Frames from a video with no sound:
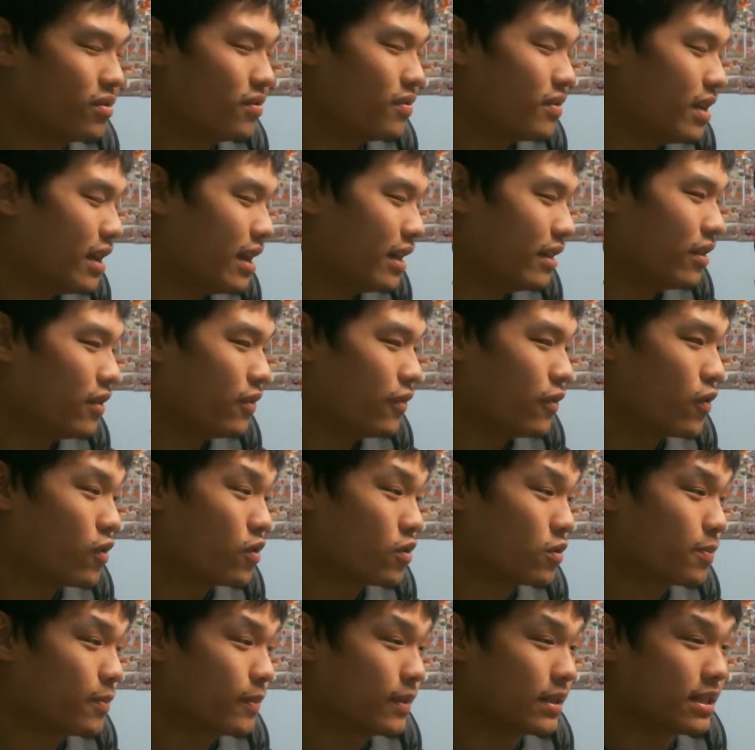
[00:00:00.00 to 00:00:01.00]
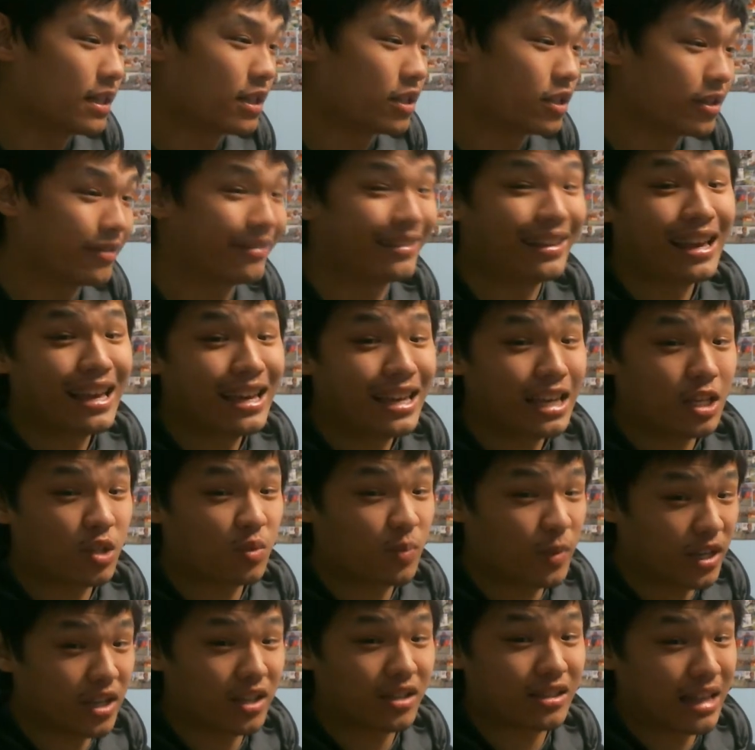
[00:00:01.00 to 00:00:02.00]
in the first position is
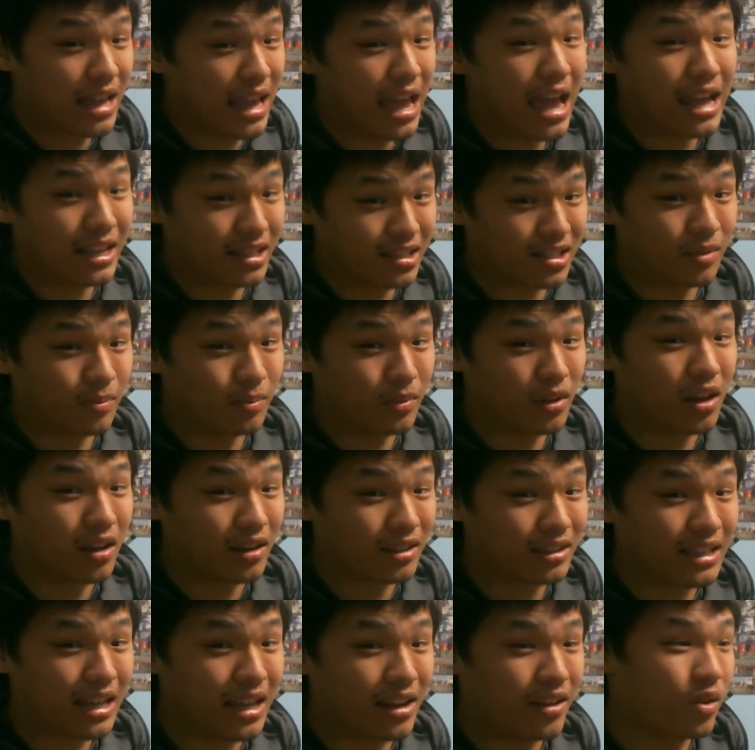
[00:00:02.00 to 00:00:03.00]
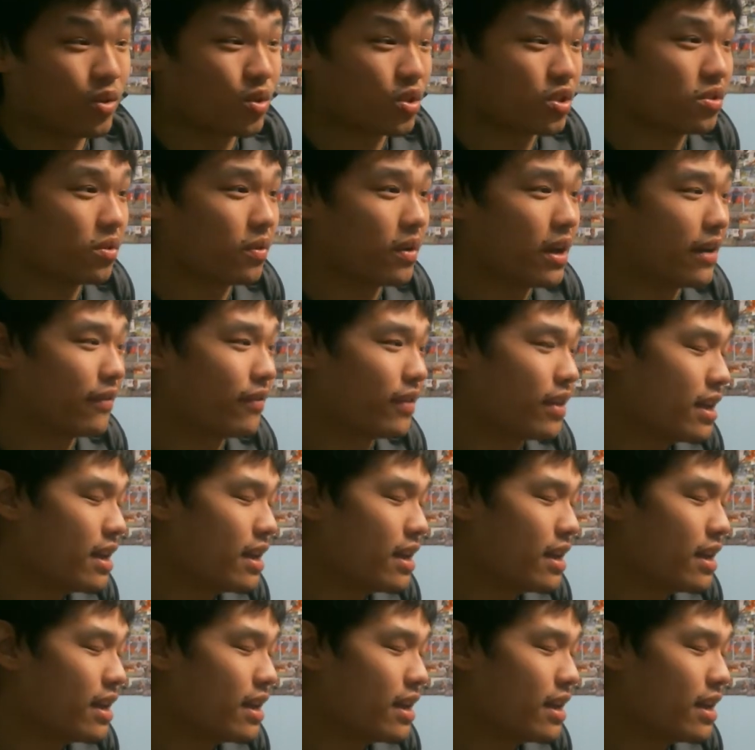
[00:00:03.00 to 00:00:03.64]
because they had some luck that also have